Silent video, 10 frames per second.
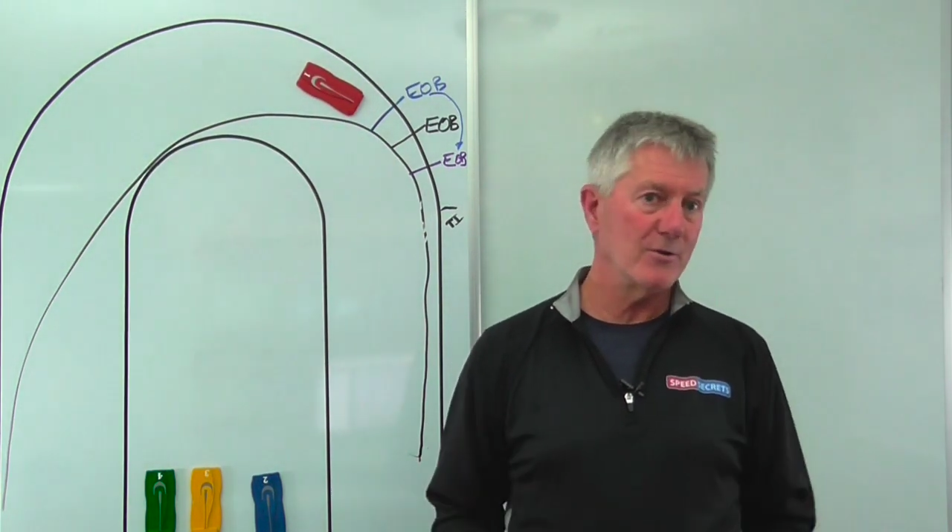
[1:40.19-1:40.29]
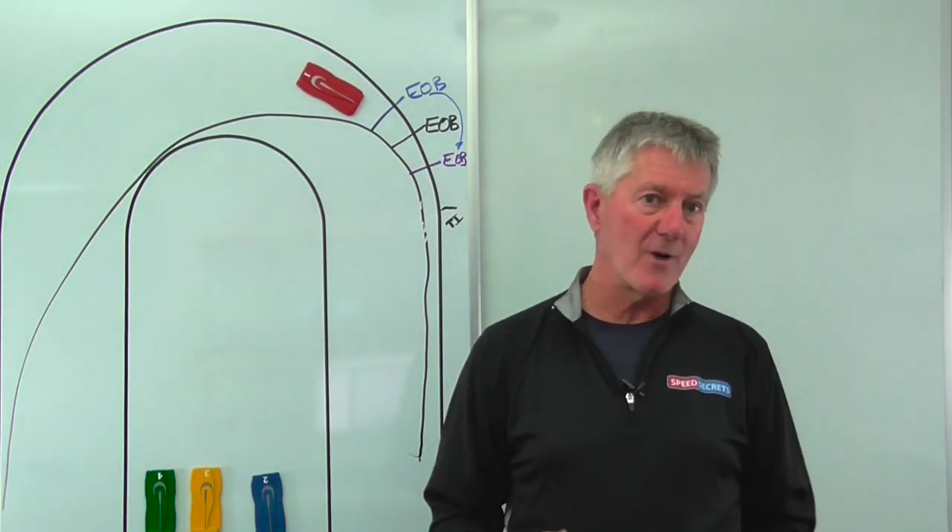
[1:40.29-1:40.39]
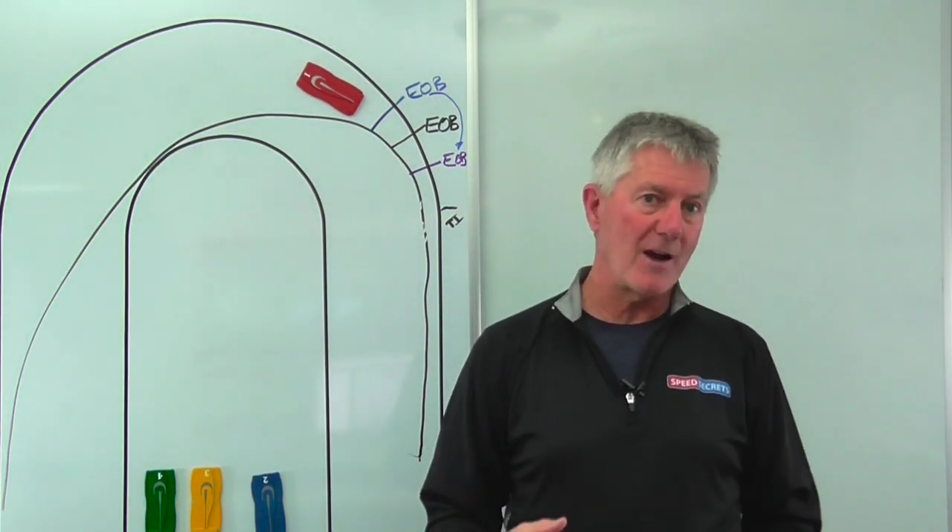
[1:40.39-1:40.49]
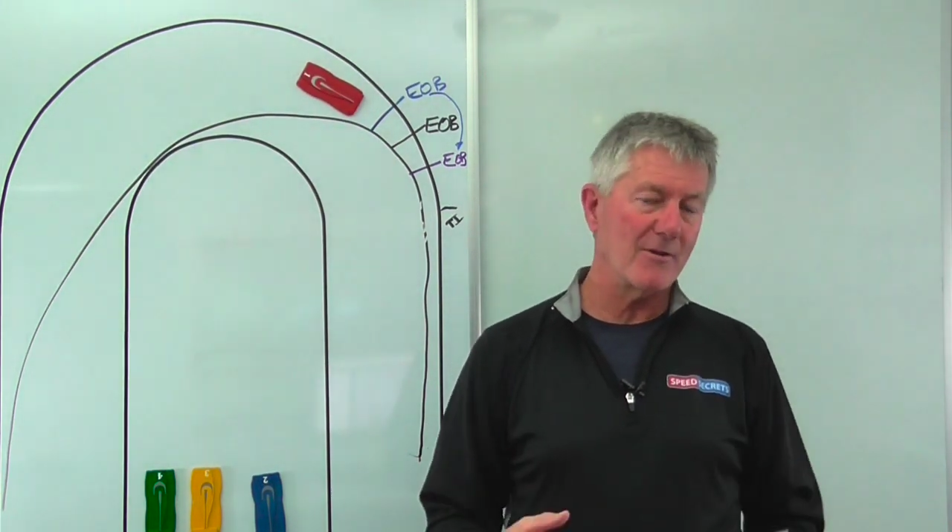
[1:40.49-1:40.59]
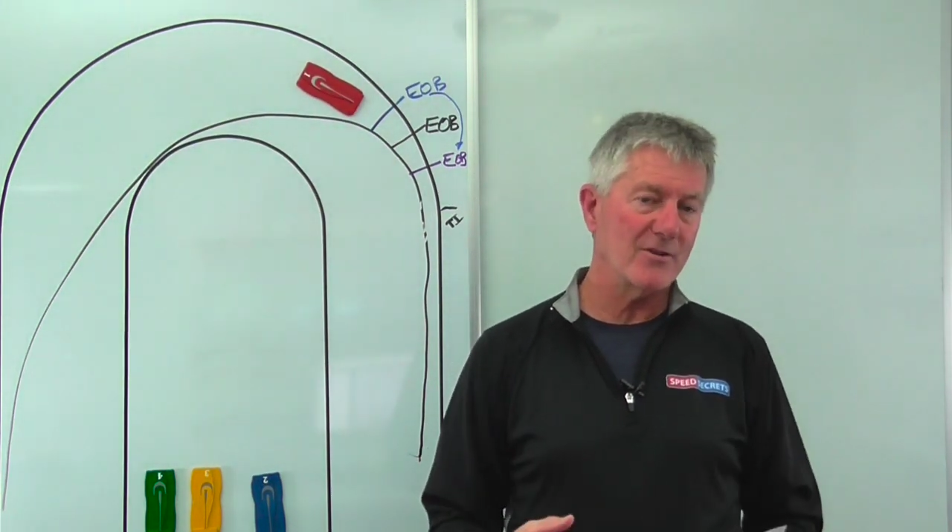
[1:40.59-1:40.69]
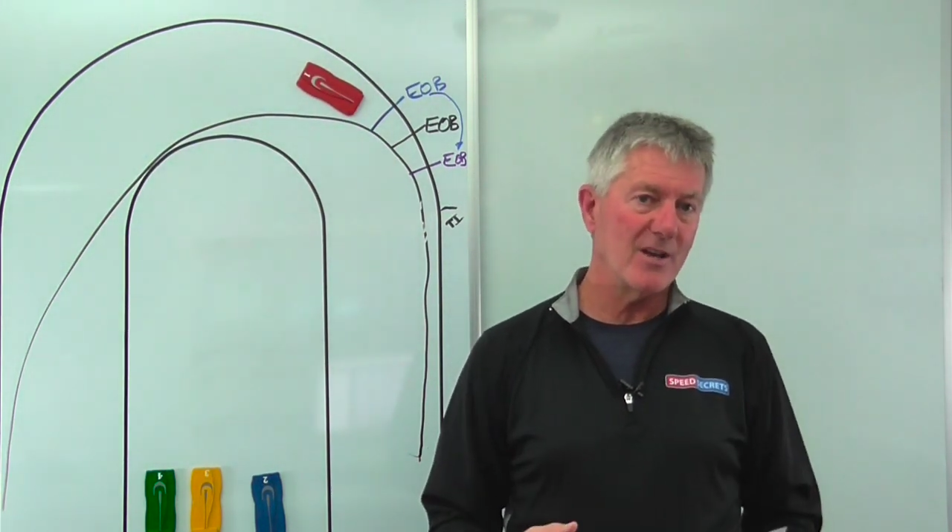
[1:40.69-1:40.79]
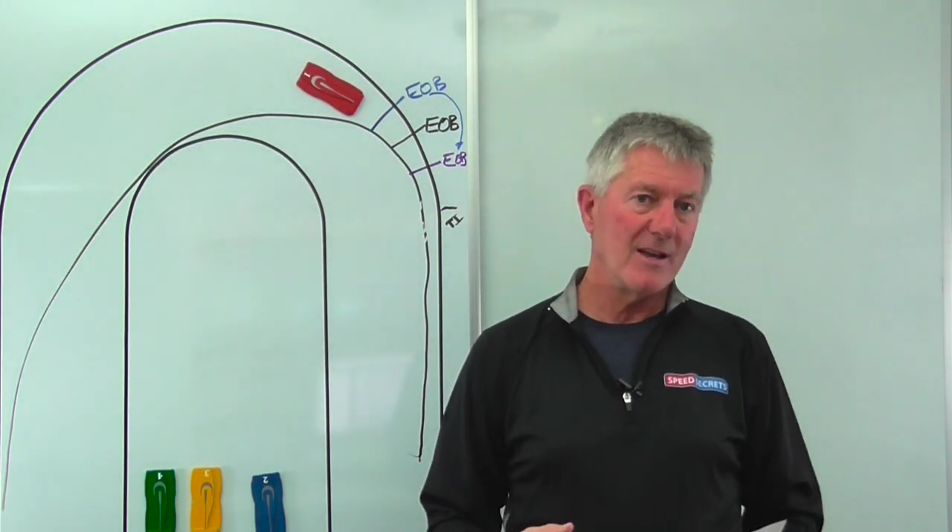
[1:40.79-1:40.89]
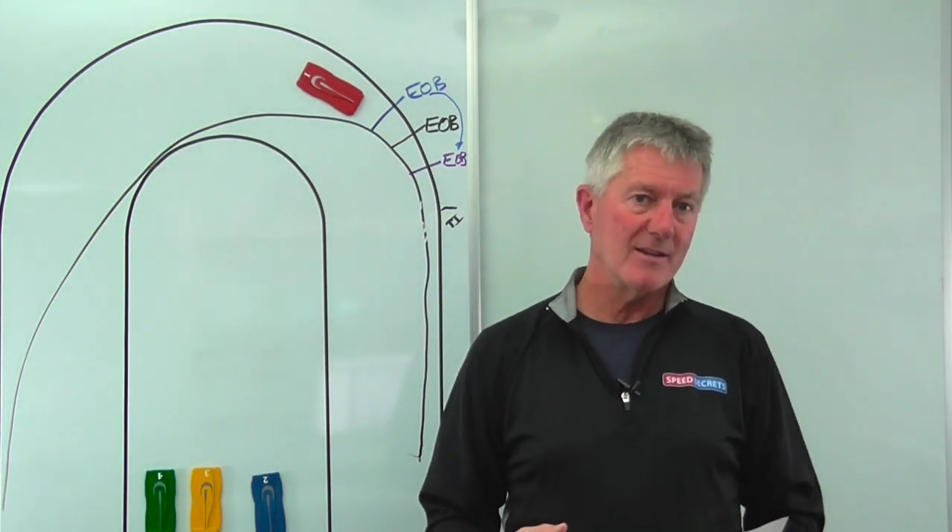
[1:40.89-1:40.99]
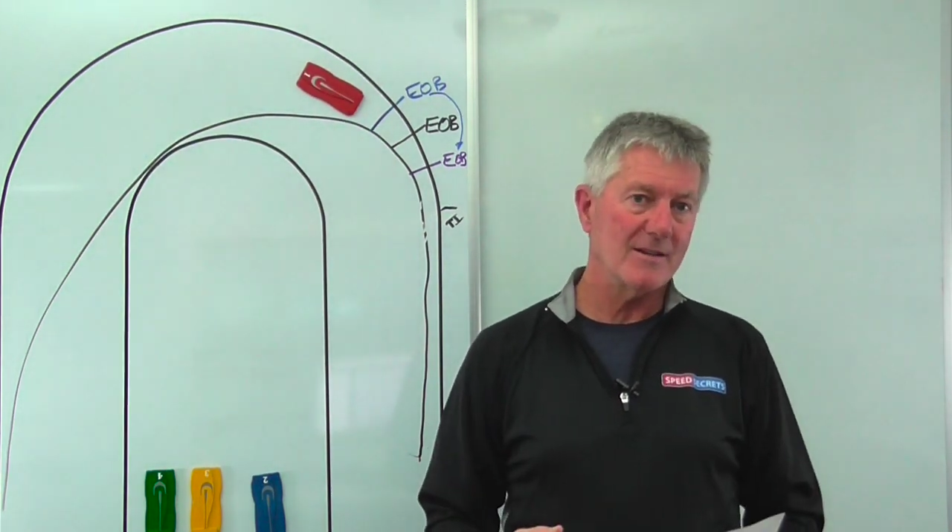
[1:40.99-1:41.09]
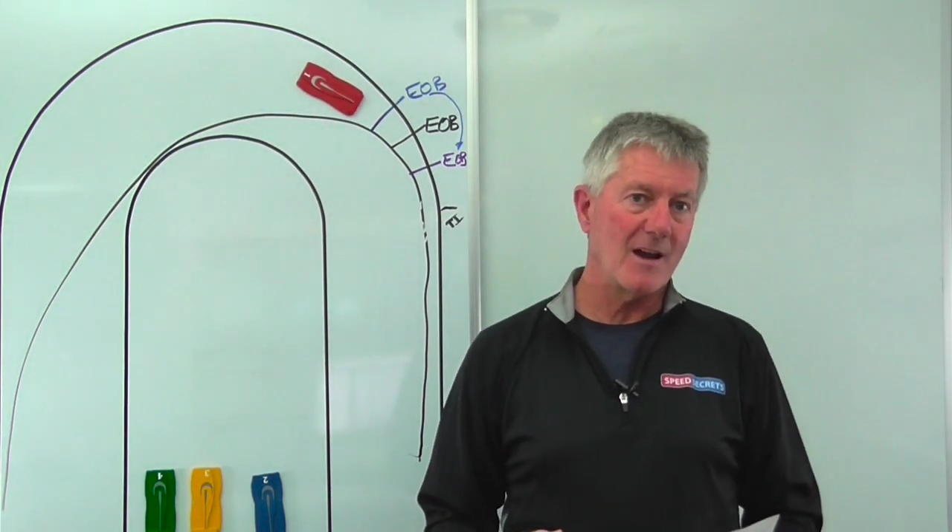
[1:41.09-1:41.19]
drivers
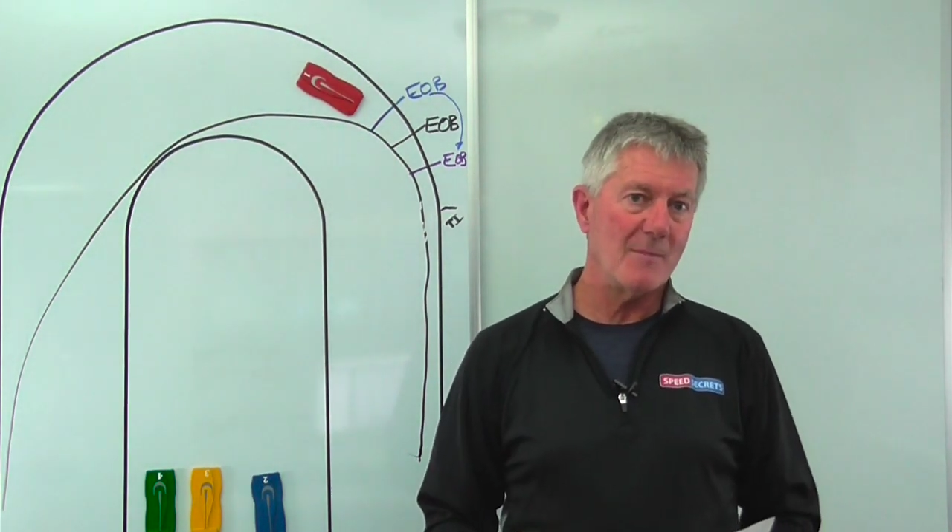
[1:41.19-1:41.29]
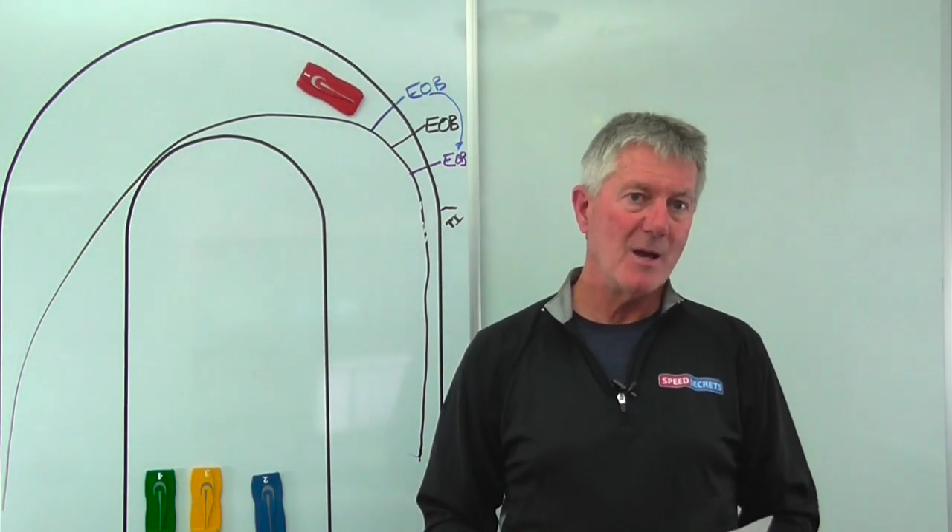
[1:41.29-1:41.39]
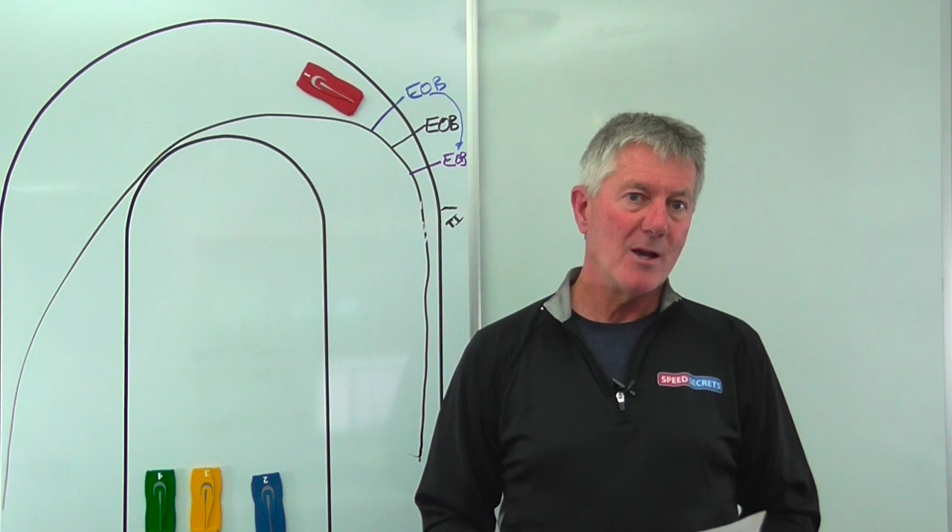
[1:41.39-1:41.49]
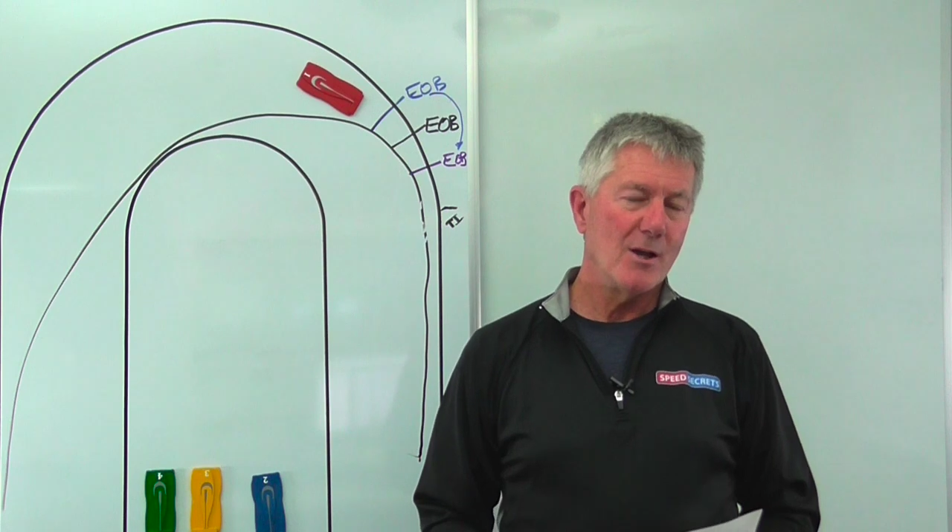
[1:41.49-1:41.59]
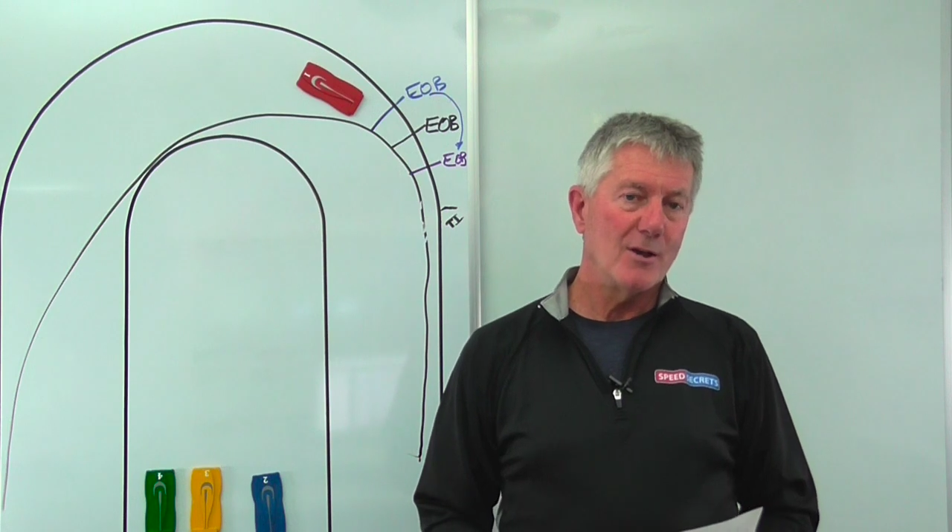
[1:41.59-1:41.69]
at the time.